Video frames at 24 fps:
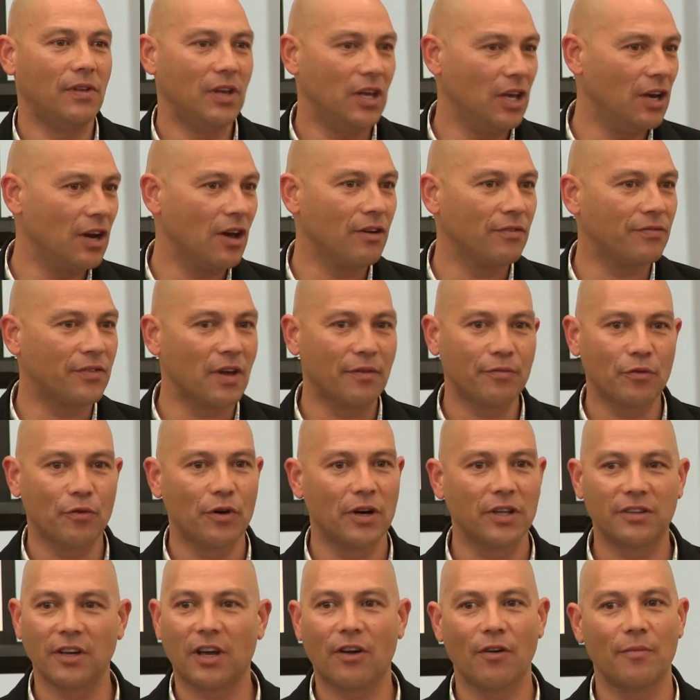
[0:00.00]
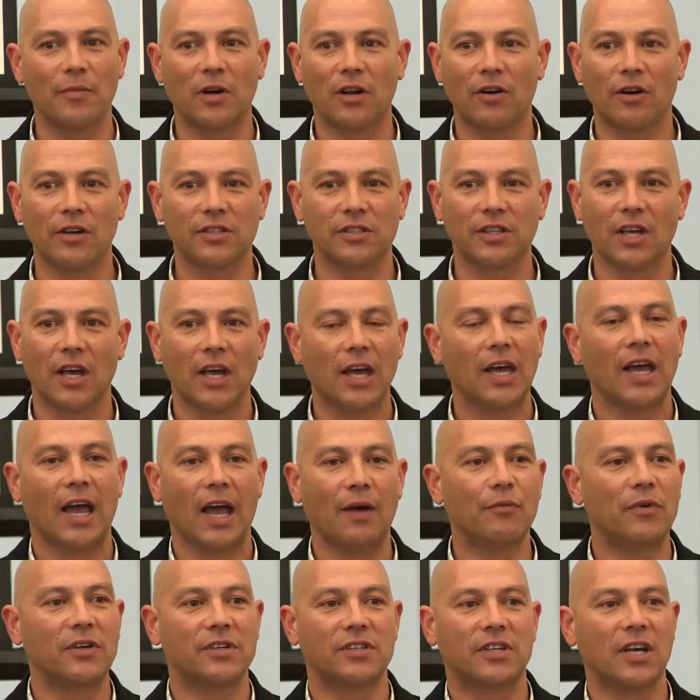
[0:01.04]
You know, they've already decriminalised,
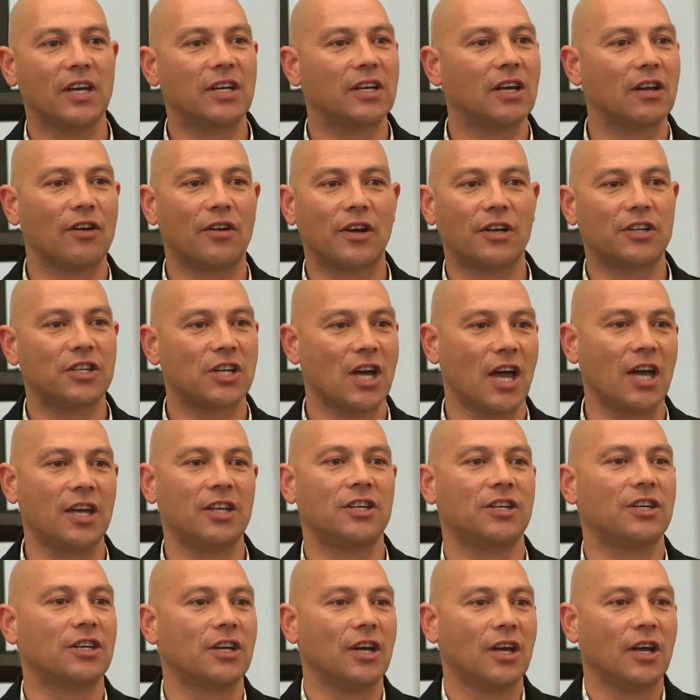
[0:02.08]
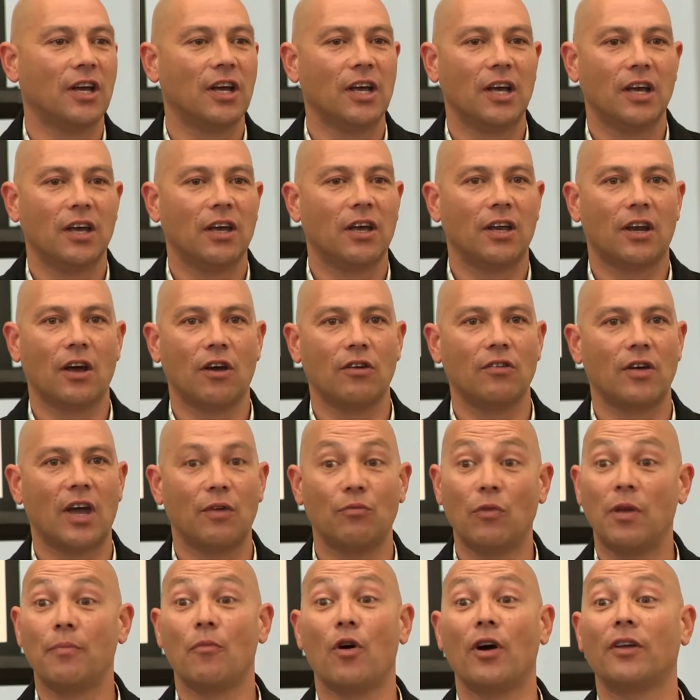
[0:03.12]
and we've seen a lot of change, you know,
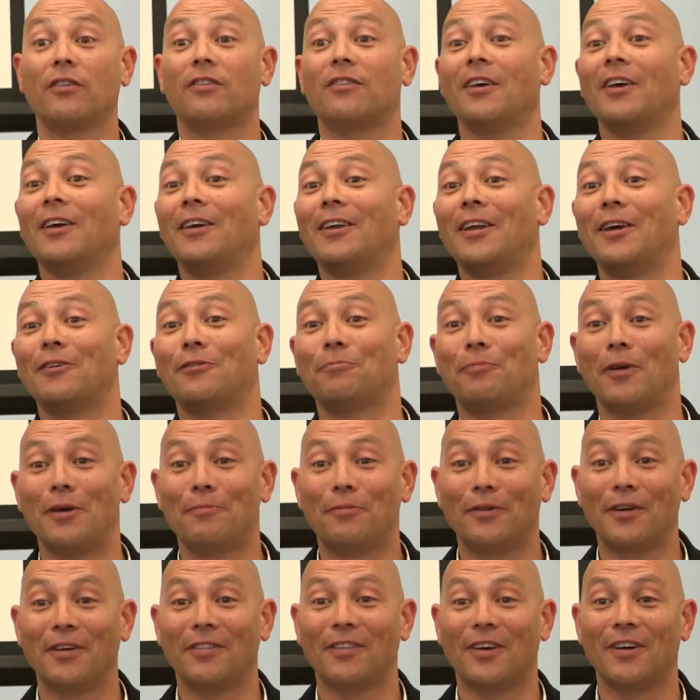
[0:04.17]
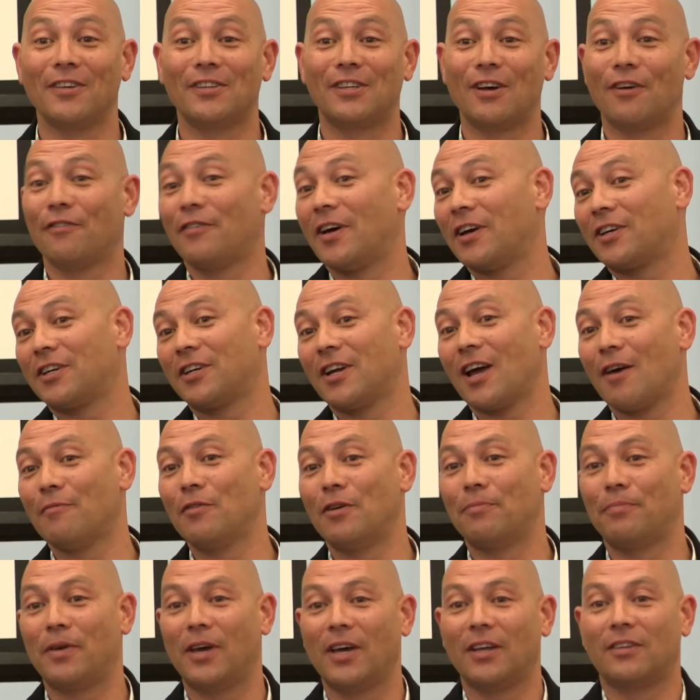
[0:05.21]
and we might see less people in those Salvation
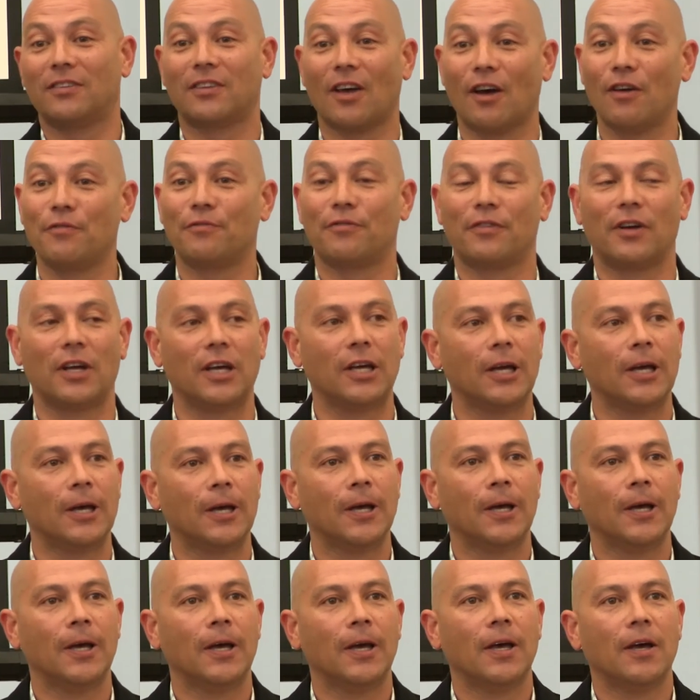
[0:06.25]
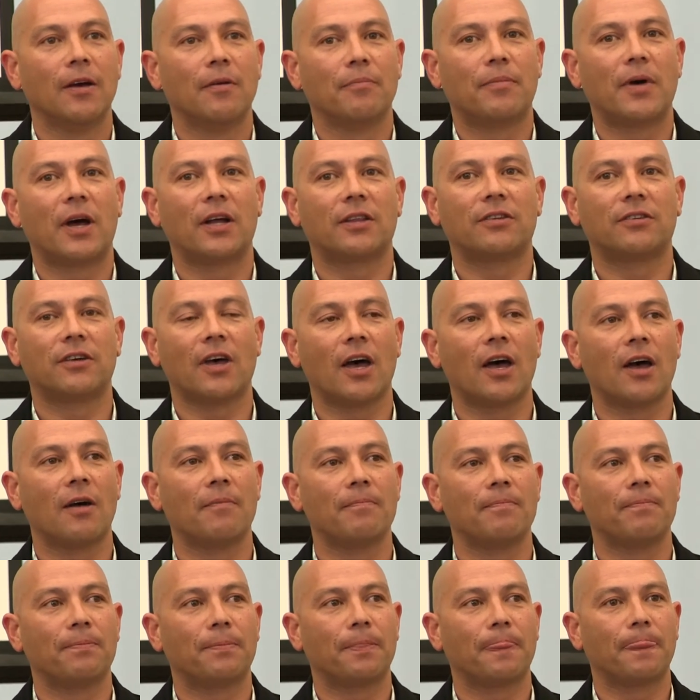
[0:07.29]
Army beds, hopefully, but
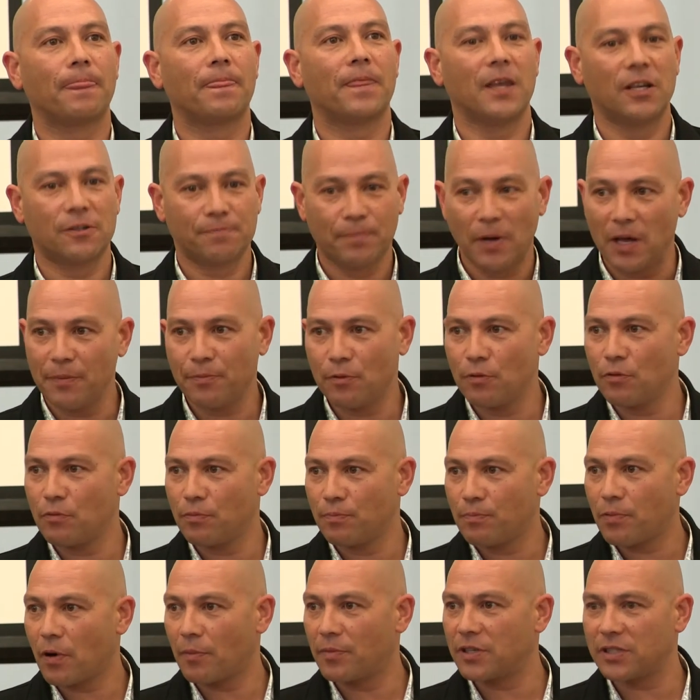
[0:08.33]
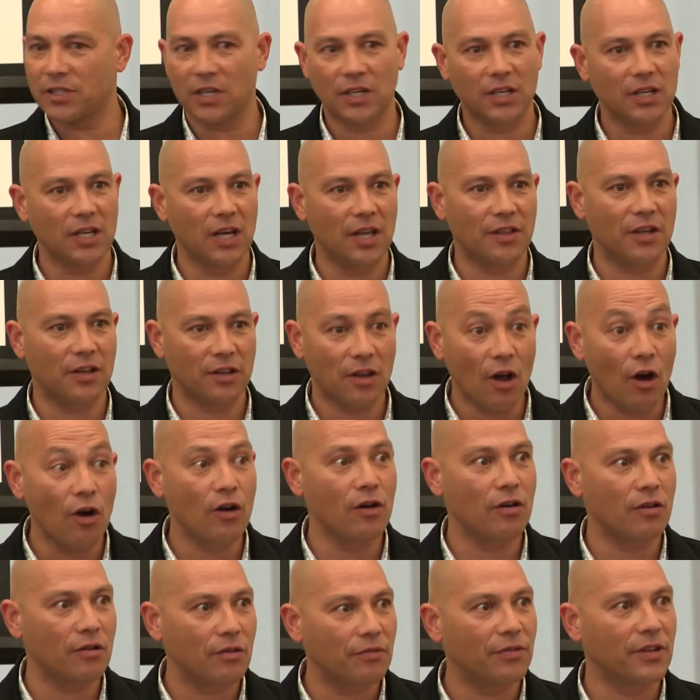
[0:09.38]
um, there's people probably sitting here that
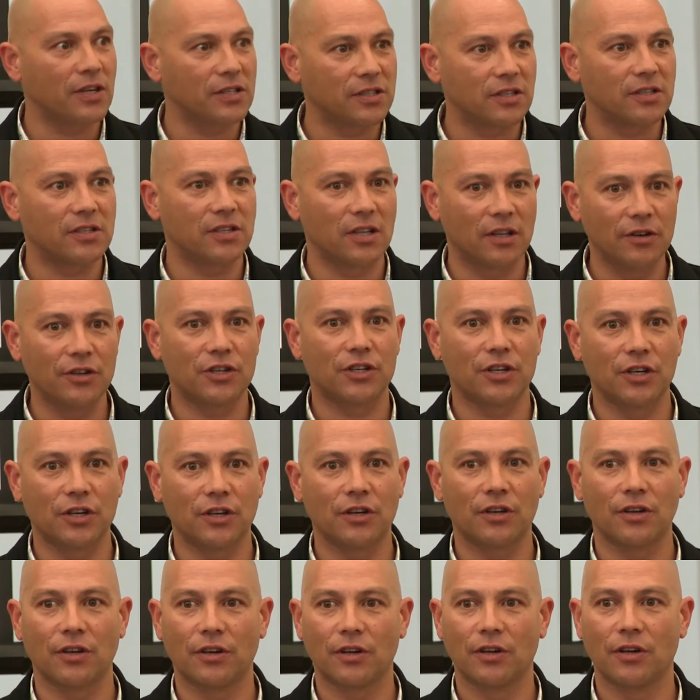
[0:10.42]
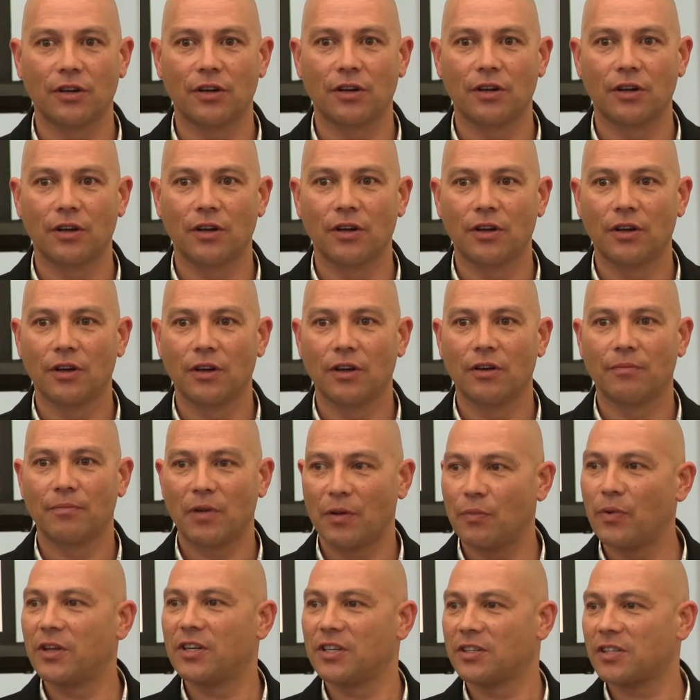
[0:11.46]
know there's a solution,
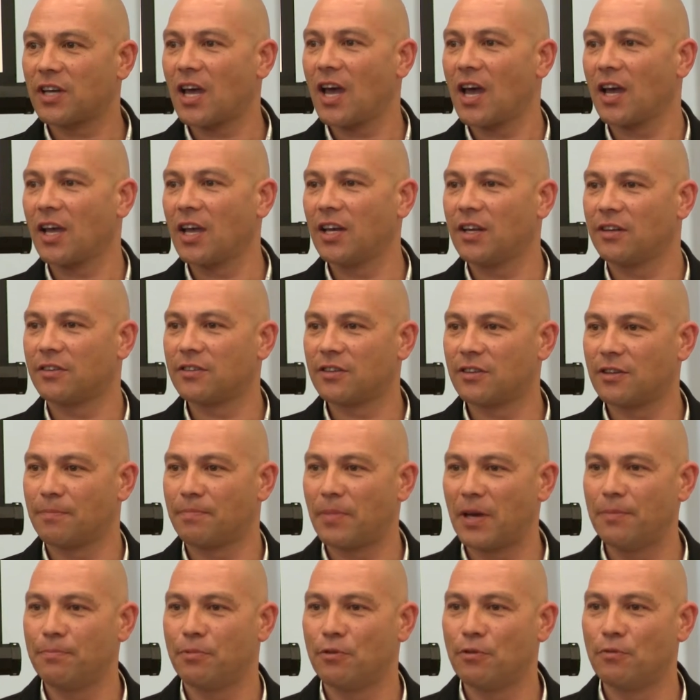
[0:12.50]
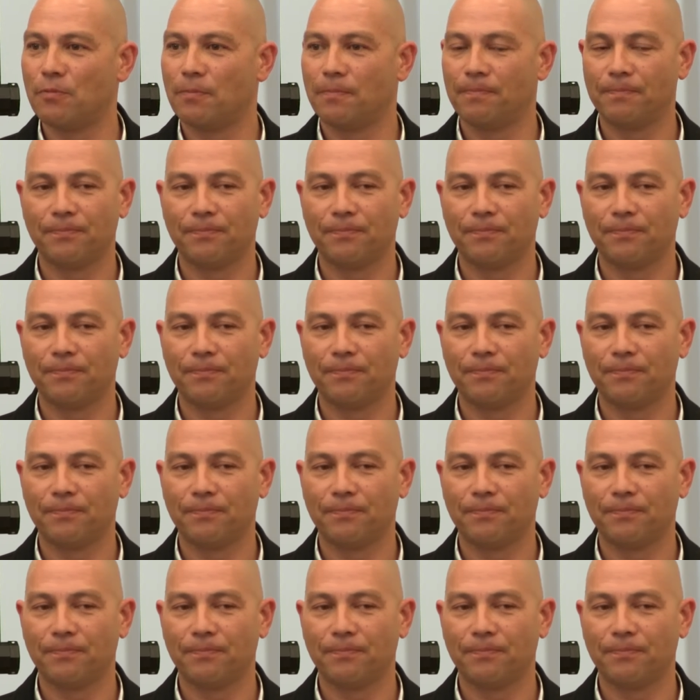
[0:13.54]
but we just can't get it to the people.